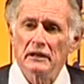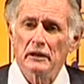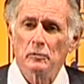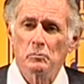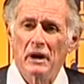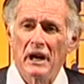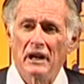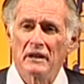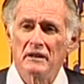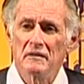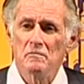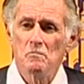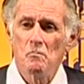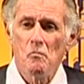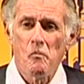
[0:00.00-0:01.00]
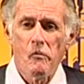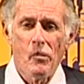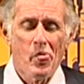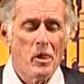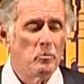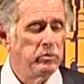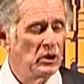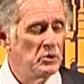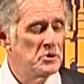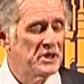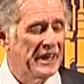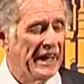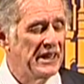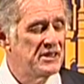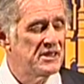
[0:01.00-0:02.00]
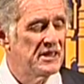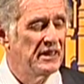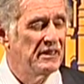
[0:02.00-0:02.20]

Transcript: about the blue states